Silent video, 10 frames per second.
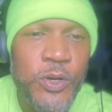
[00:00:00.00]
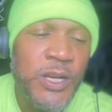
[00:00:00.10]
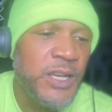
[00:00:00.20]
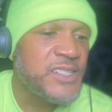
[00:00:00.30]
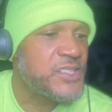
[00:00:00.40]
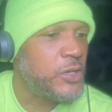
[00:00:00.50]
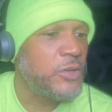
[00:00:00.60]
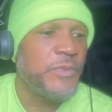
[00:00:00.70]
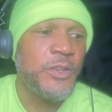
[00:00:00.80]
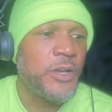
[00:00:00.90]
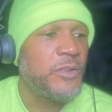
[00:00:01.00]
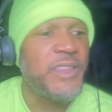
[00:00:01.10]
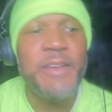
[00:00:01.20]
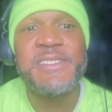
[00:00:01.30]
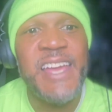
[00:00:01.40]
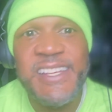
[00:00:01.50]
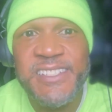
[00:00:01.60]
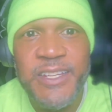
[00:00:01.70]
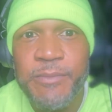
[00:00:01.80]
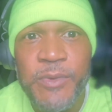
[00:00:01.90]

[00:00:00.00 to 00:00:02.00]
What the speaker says: So, they was asking him,